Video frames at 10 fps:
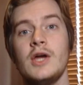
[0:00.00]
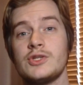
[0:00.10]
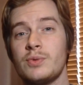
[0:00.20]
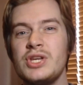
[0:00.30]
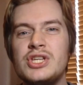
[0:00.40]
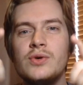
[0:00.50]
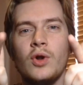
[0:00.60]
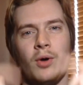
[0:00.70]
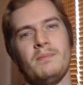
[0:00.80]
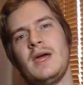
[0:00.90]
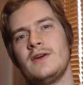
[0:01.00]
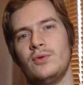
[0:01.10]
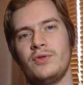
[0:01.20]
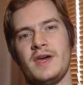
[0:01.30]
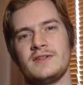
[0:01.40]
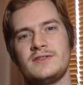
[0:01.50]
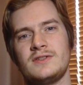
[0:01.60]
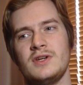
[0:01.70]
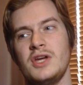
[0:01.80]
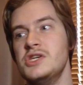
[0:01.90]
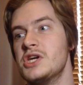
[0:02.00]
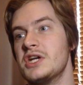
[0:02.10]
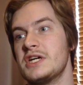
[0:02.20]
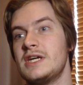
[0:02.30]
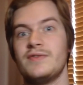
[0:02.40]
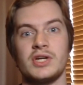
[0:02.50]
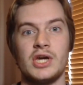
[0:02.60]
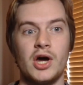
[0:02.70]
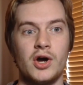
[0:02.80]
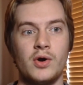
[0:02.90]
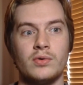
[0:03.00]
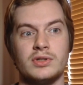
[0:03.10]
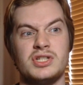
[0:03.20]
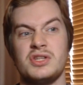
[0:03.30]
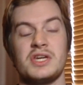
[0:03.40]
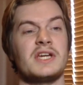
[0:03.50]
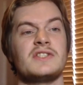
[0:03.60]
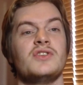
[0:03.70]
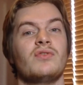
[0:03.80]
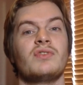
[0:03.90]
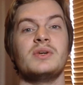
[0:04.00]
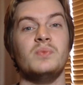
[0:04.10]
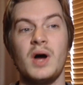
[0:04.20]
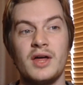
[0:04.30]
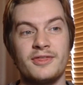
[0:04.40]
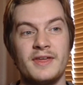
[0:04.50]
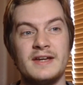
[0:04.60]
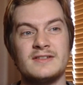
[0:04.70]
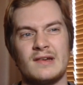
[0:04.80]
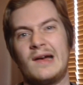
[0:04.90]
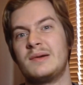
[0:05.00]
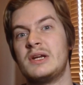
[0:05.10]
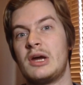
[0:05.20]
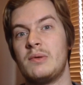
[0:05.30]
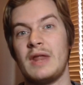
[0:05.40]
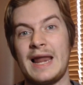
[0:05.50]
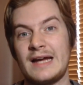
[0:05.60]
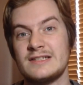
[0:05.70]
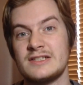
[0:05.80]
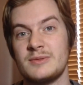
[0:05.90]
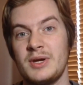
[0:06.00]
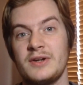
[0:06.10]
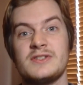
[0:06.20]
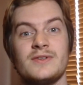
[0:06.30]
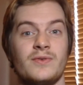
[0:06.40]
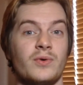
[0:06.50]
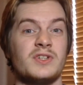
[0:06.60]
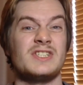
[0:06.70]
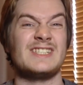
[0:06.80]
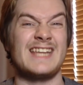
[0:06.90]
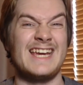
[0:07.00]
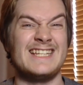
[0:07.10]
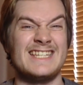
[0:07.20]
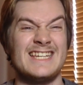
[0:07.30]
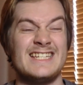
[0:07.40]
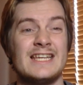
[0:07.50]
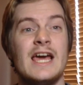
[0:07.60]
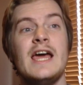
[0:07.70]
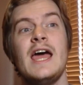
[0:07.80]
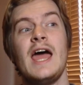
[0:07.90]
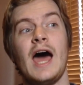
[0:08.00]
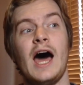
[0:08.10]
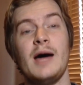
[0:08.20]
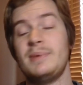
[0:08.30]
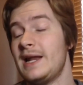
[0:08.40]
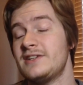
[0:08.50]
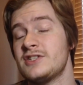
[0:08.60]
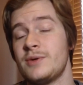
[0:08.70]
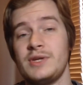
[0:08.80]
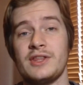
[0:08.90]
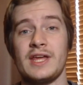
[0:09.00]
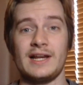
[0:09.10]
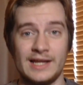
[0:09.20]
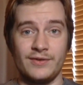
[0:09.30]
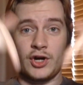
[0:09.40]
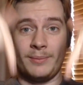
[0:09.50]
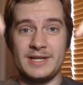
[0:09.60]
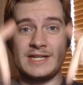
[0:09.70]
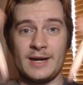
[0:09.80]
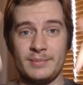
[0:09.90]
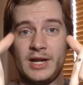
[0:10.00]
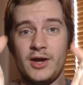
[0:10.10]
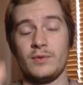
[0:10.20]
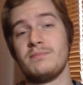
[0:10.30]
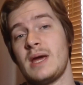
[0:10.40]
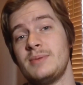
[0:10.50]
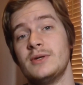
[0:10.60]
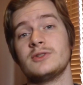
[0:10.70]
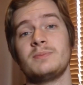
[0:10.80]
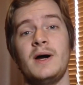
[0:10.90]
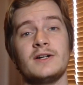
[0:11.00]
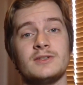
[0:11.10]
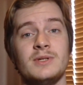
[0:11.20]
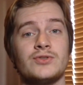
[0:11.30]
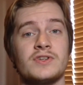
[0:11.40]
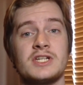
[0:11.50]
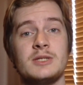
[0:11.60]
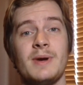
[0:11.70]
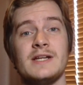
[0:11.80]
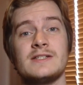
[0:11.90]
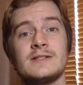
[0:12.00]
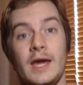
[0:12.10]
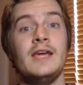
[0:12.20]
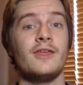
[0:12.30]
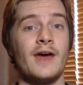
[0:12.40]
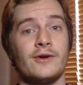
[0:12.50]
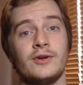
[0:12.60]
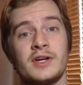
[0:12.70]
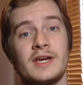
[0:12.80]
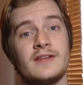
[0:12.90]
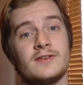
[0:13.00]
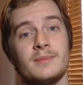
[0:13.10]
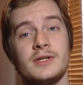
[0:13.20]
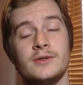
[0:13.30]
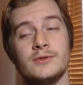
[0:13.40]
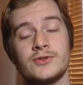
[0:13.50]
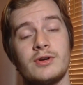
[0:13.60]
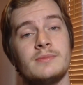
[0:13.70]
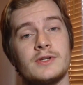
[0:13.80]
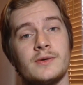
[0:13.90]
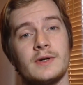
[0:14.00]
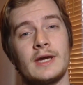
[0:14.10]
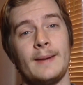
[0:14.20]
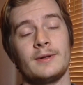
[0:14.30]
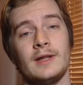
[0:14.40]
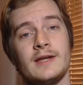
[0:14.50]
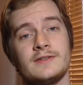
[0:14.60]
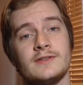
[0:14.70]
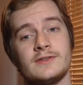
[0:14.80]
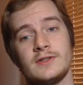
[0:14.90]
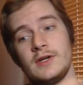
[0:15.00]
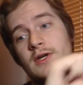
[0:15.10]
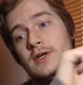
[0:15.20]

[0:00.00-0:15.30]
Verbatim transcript: So what do you lot make of all this? Are you going to give it a go? Do you think it's not really worth it? I'm going to go with the latter, to be honest, I've already stated. Uh, but let us know what you think. Leave a comment down below and maybe you'll spark some interesting debate. Either that or you're going to get somebody who screams at you in capital letters